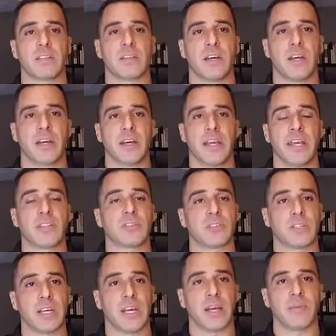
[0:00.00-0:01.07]
answer
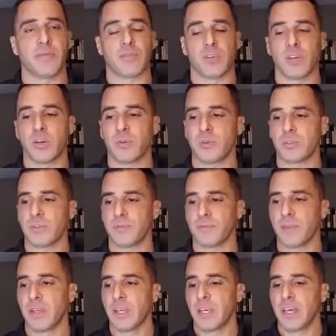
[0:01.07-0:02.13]
time for those.
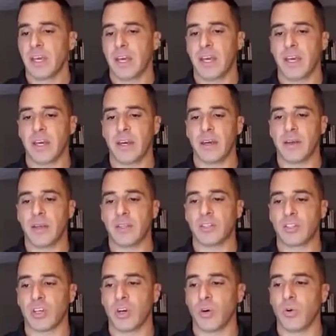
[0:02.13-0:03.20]
And
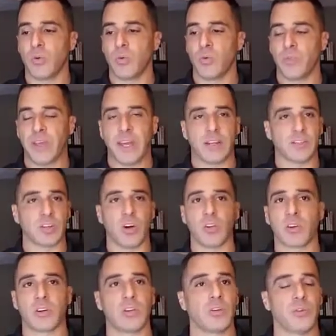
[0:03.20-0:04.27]
so that is
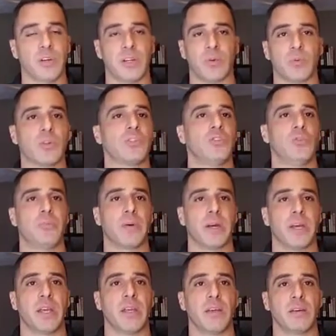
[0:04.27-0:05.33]
all included in what you
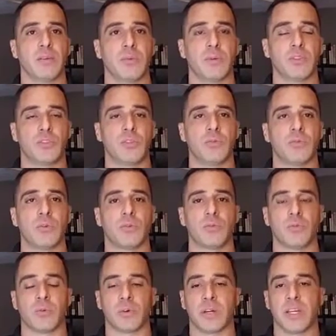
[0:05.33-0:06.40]
pay, what you
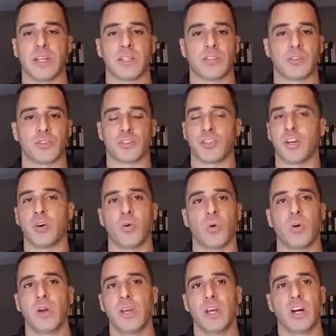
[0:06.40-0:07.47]
will get us. There's
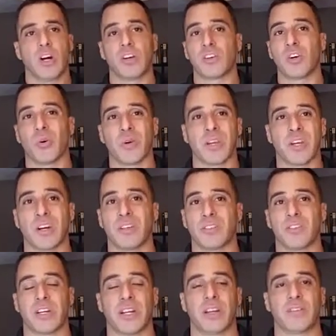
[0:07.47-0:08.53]
no ongoing
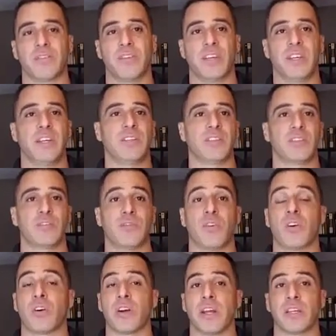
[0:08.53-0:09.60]
contract fees as
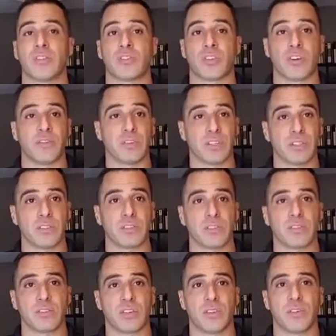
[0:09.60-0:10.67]
far as
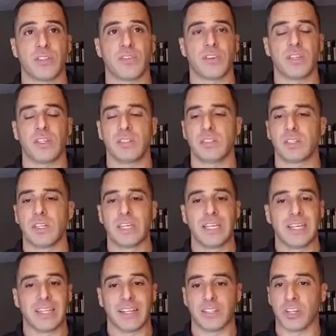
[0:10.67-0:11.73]
service fees.
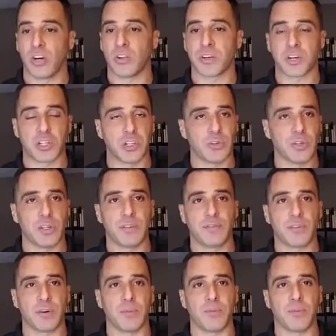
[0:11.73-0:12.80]
That's all included
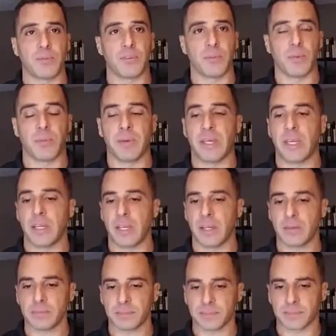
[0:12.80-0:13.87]
from the
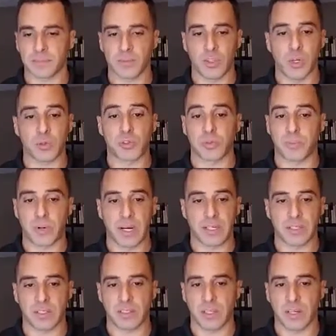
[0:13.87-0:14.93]
beginning. No
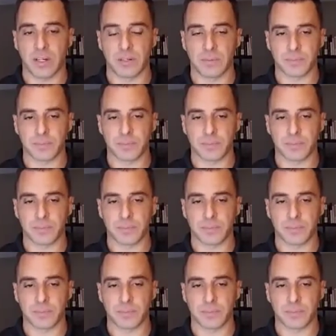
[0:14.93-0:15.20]
surprises there